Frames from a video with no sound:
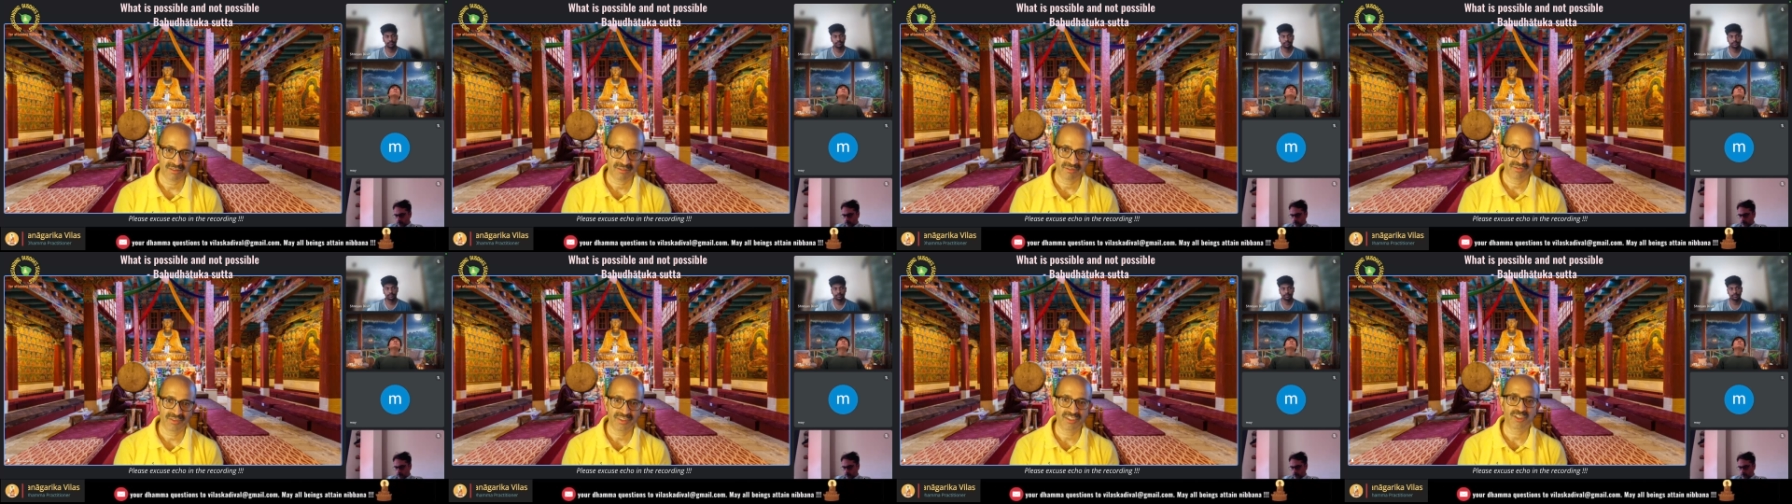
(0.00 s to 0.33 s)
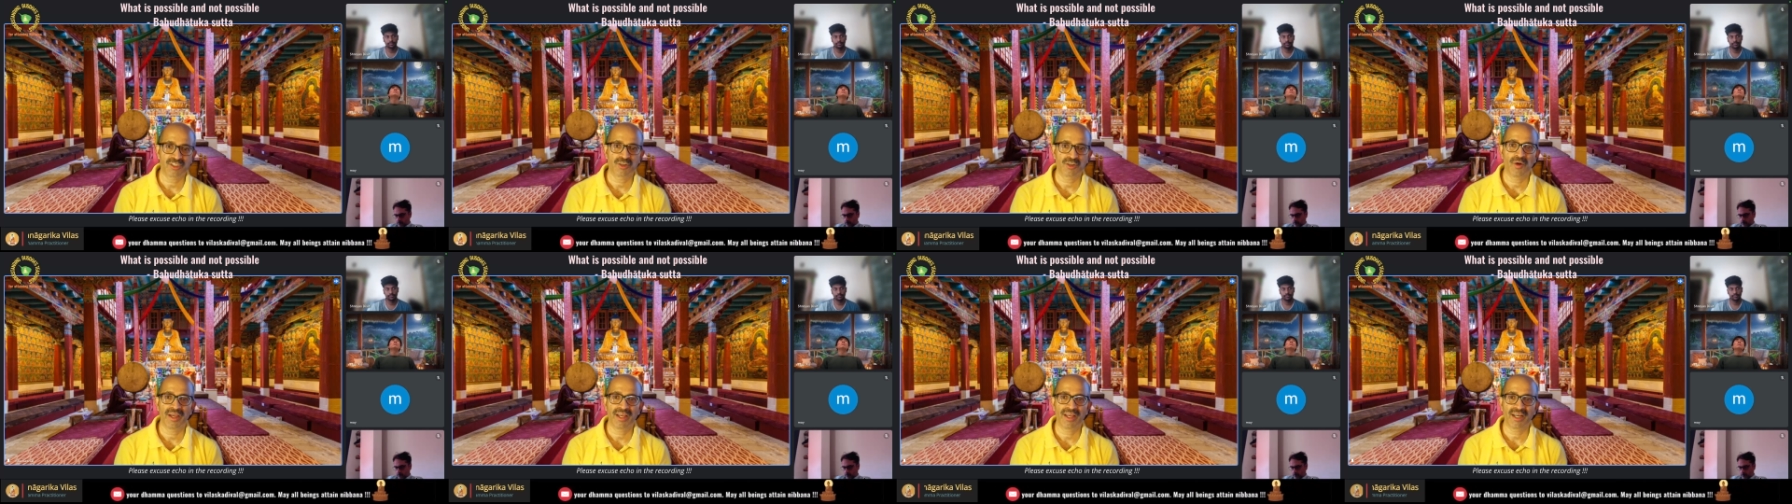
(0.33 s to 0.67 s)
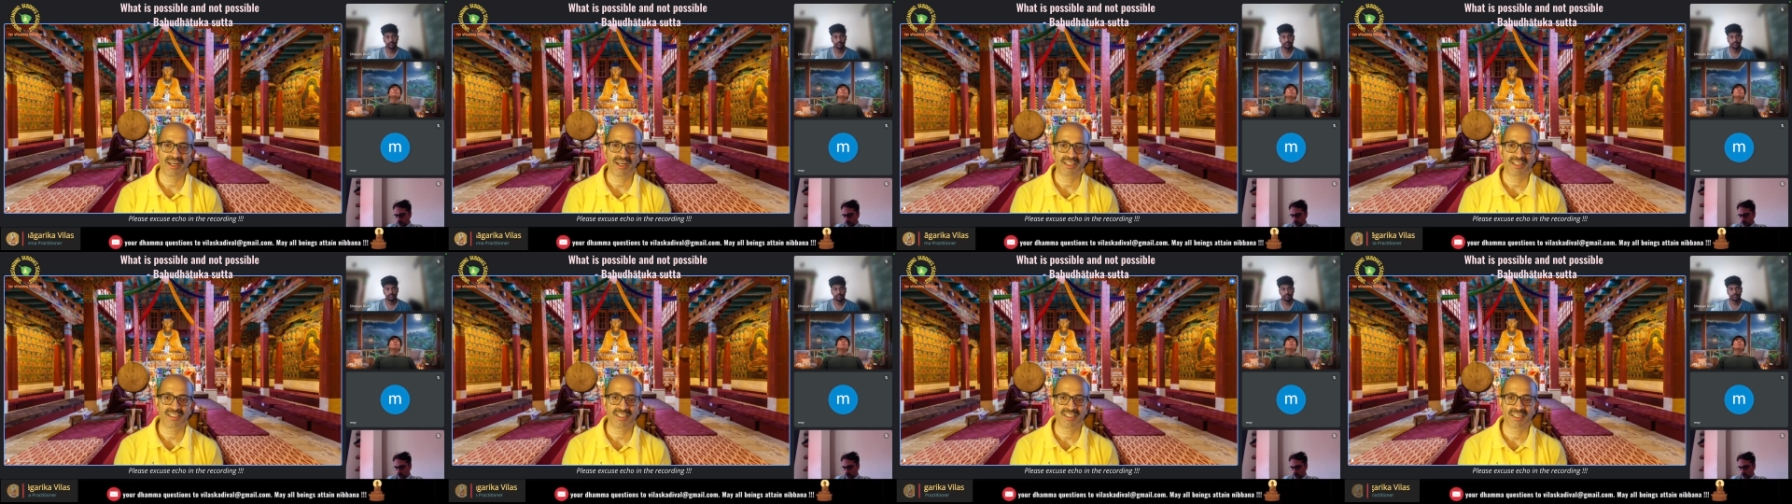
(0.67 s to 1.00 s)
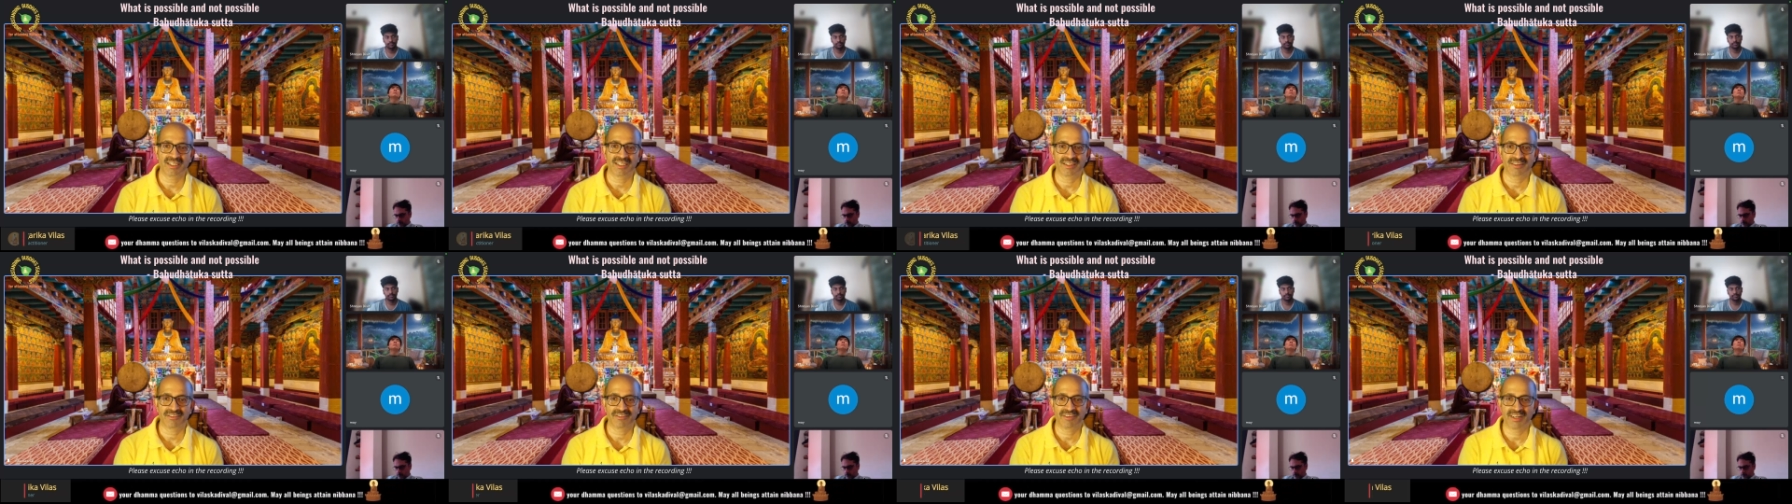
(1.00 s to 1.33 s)
which
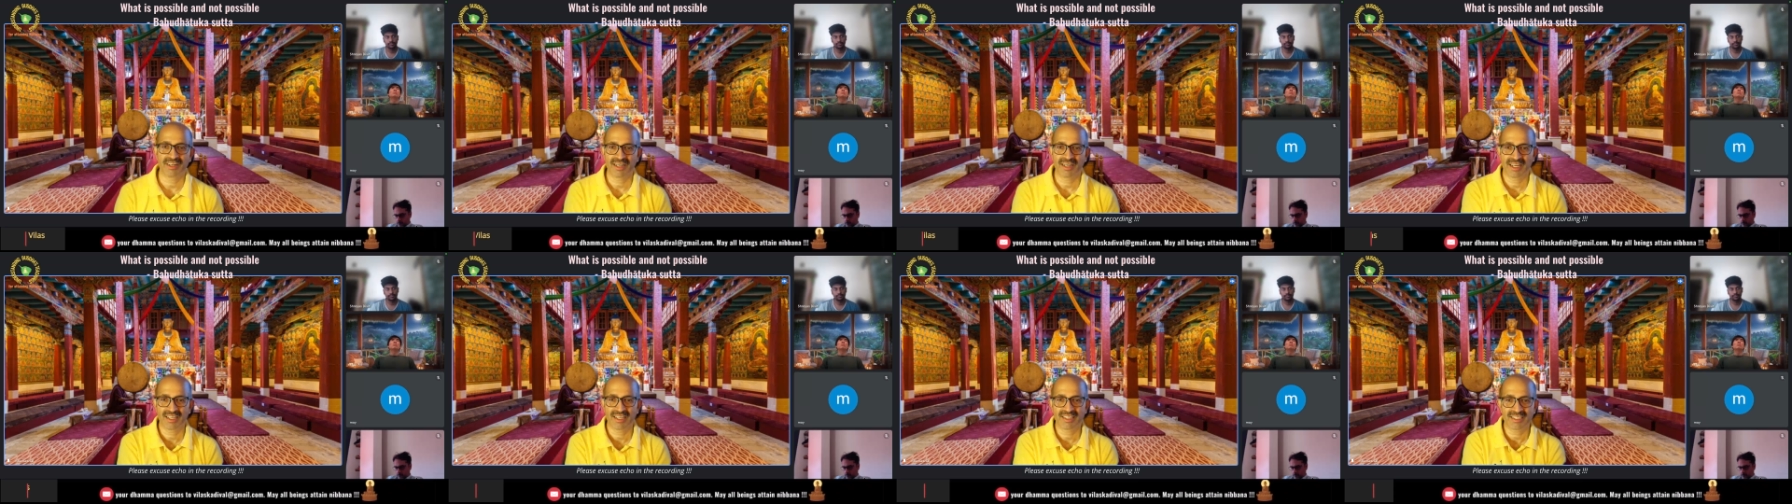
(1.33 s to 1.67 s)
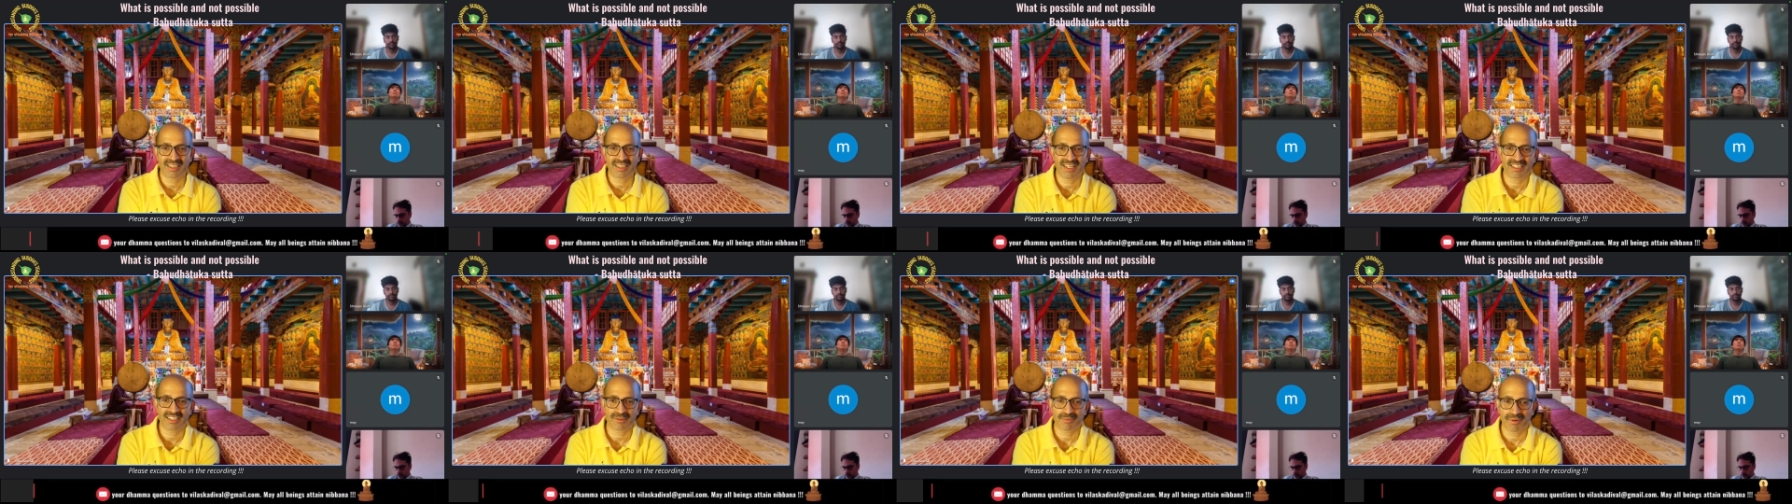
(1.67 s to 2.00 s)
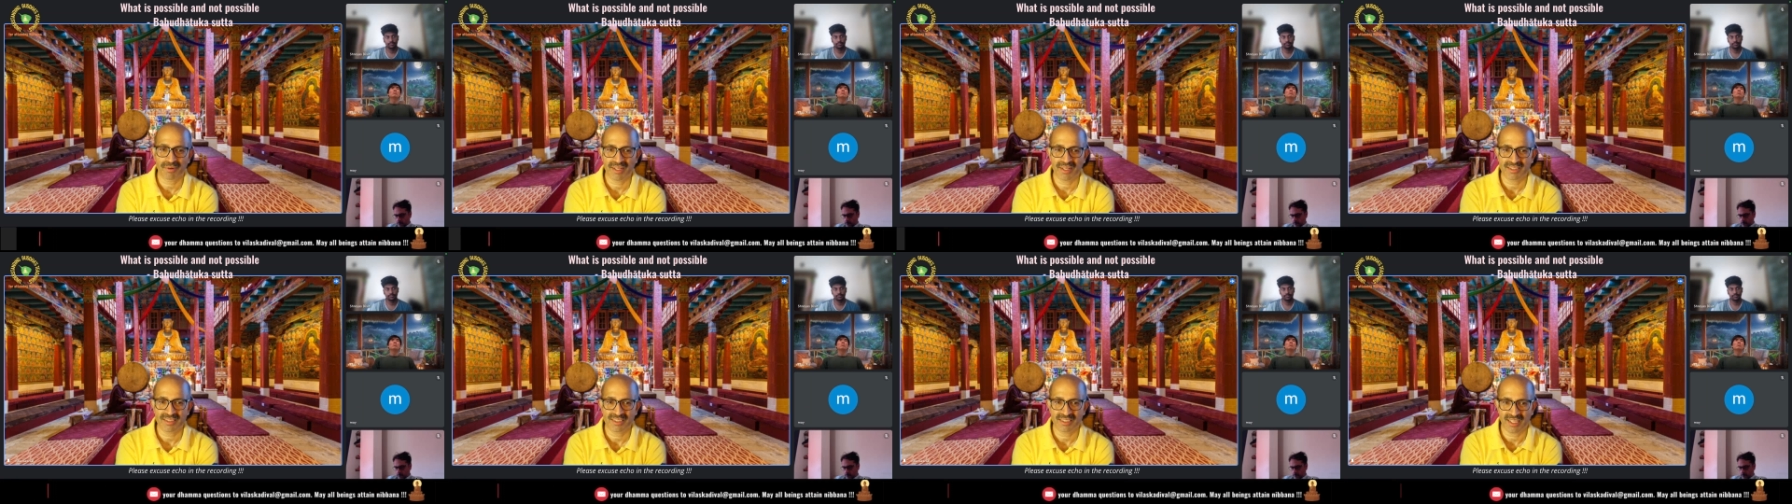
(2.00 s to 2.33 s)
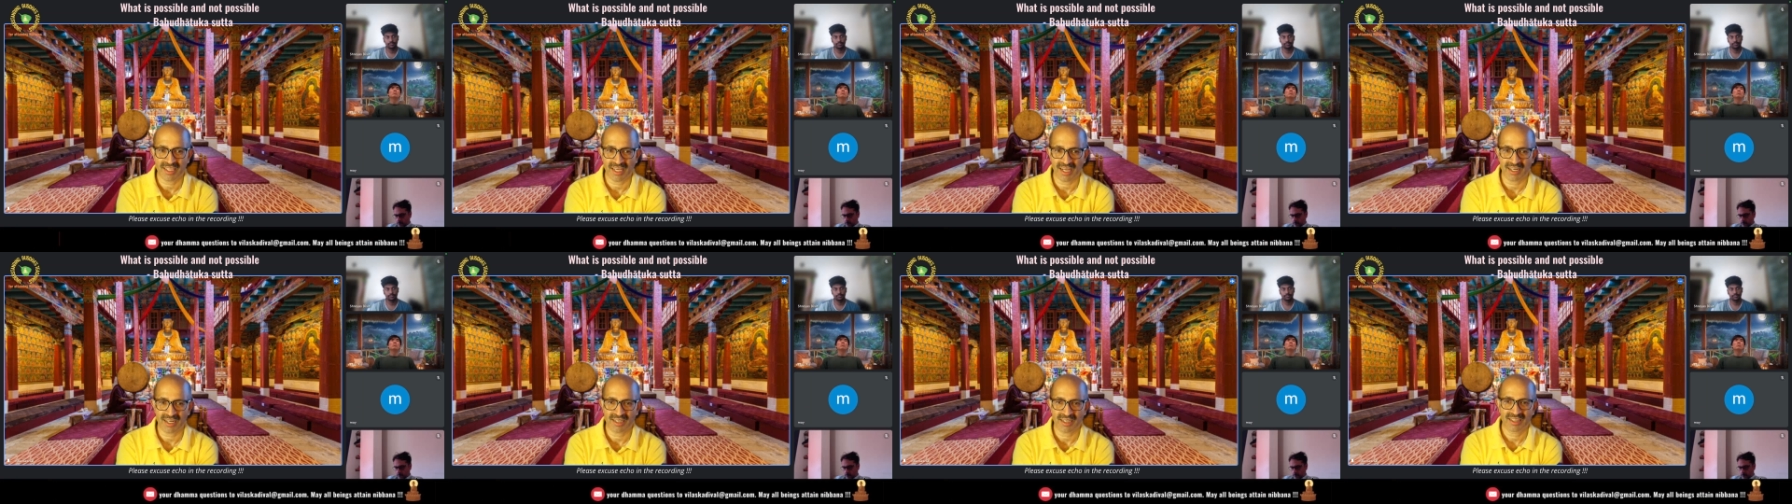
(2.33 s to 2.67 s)
Goenkaji very nicely explains
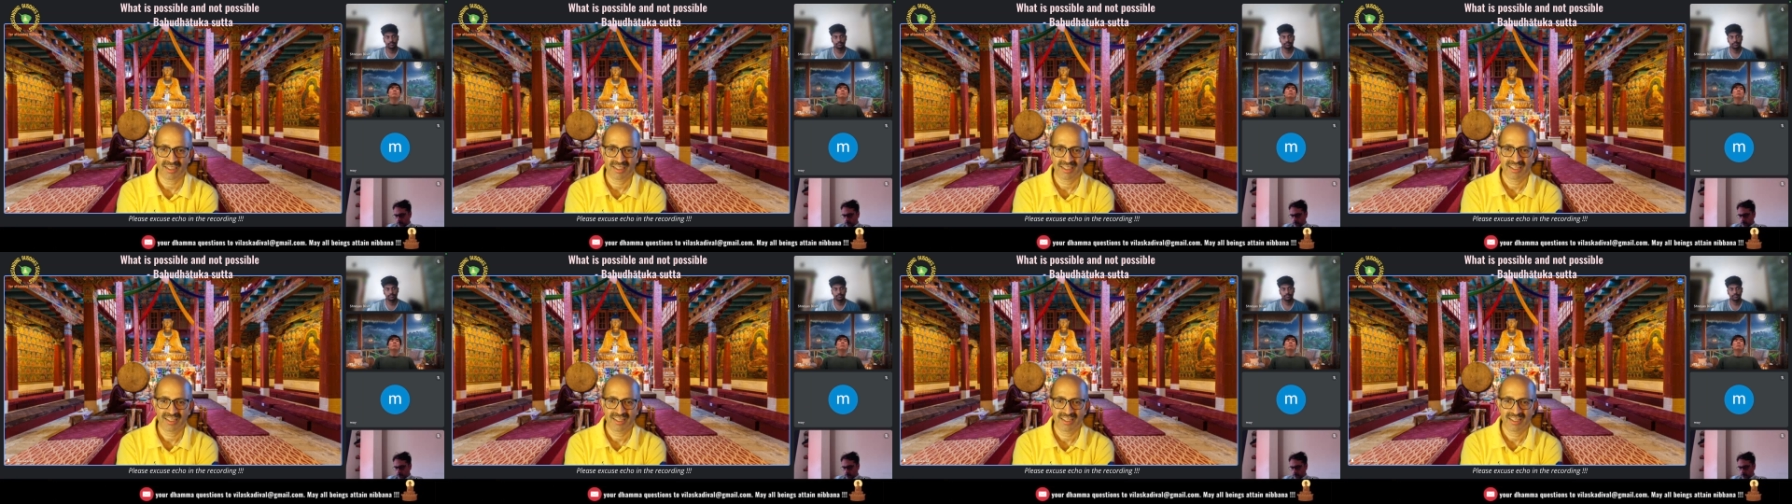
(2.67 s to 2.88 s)
that.